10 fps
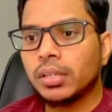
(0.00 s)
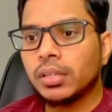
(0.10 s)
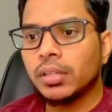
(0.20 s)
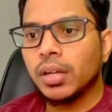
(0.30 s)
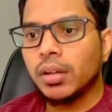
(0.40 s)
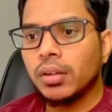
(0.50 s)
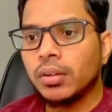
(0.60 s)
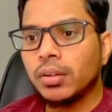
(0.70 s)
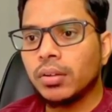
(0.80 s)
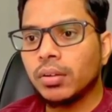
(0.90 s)
the
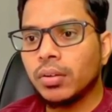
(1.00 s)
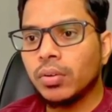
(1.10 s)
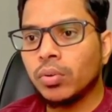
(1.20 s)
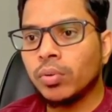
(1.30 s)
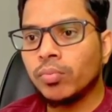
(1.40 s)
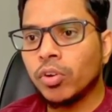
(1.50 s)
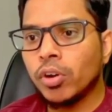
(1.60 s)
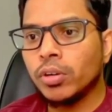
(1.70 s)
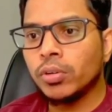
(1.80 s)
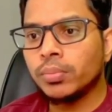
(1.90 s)
room
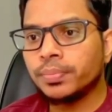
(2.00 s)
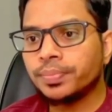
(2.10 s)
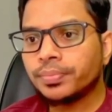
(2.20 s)
volume,